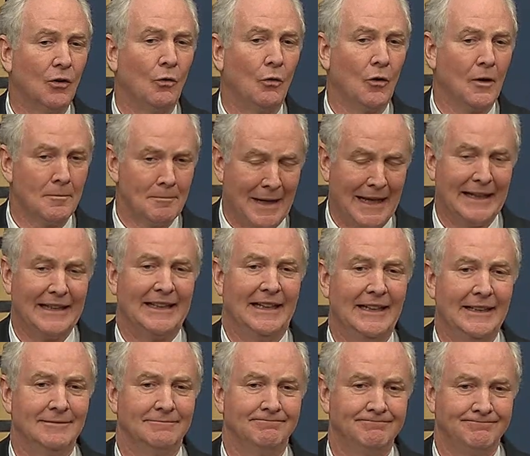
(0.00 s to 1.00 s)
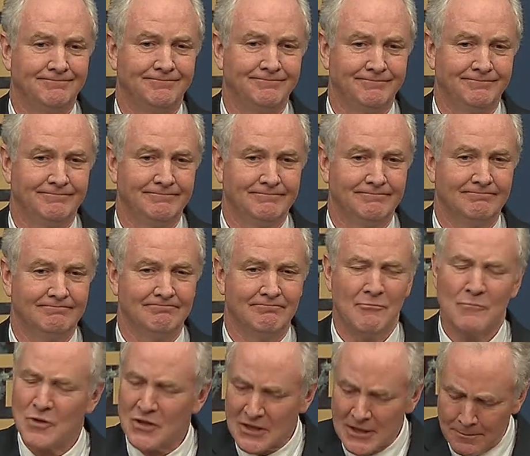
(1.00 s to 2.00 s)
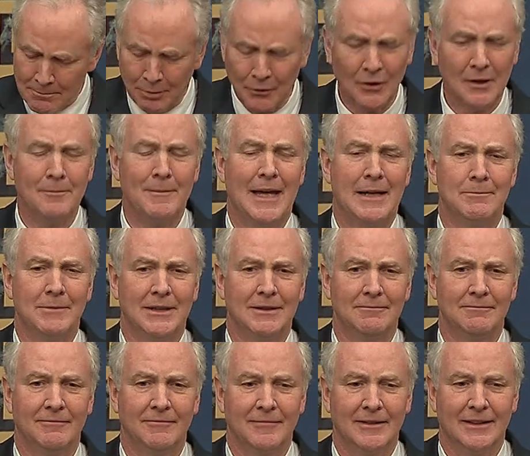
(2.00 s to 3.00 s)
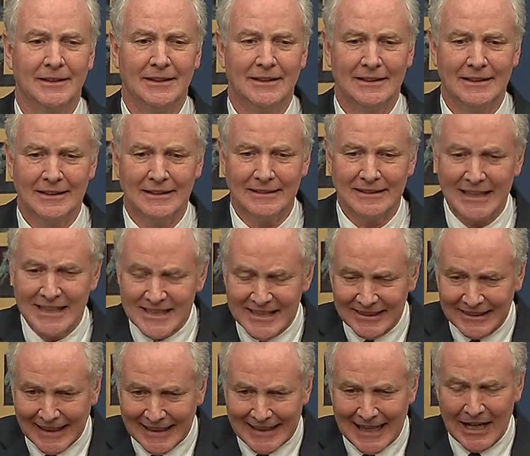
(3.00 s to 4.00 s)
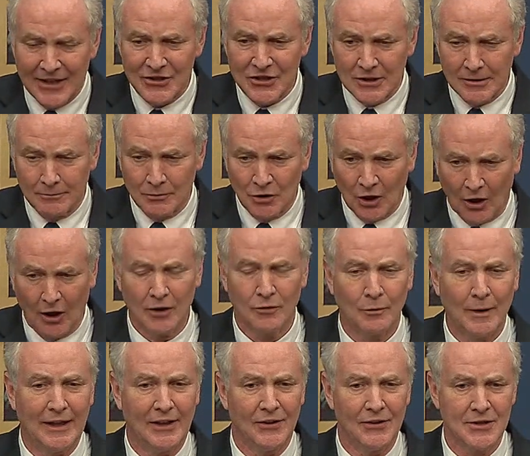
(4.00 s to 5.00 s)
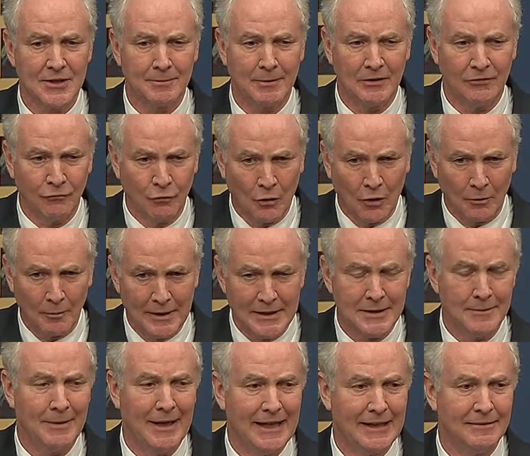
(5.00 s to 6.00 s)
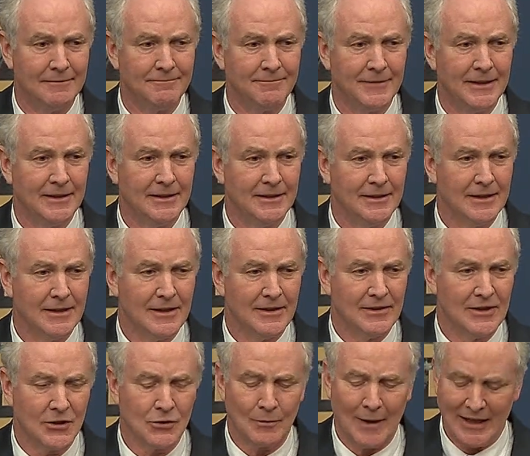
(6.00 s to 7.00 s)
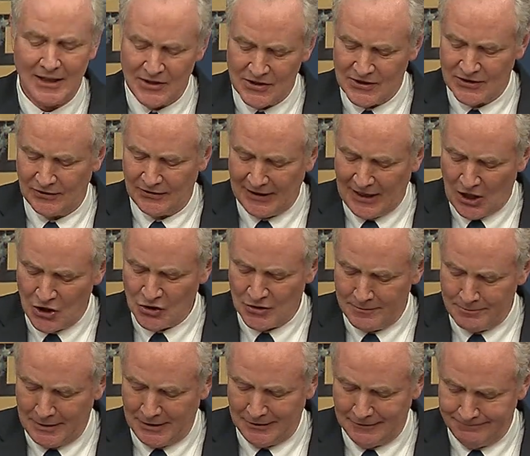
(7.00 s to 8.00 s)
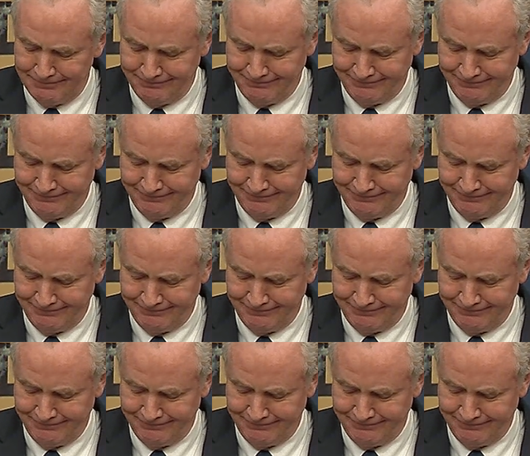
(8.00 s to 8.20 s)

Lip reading: or Medicaid. Simple amendment. Let's lay down some guardrails before we debate this reconciliation bill.